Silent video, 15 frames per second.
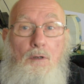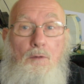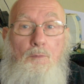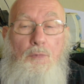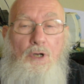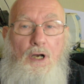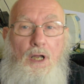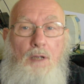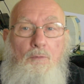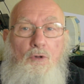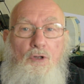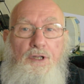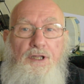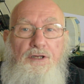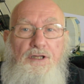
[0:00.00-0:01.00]
But I'm
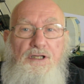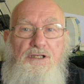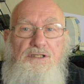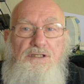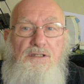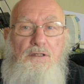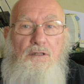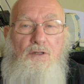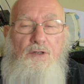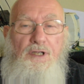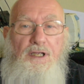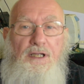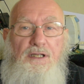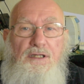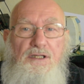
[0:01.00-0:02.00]

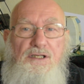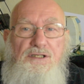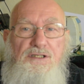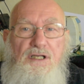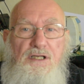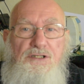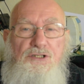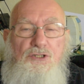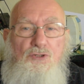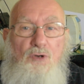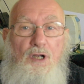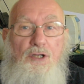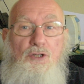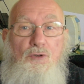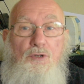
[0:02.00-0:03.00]
looking at this as a
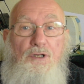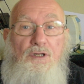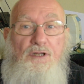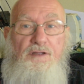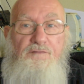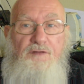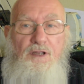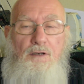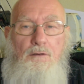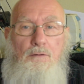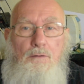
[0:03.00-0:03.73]
truck you can live in.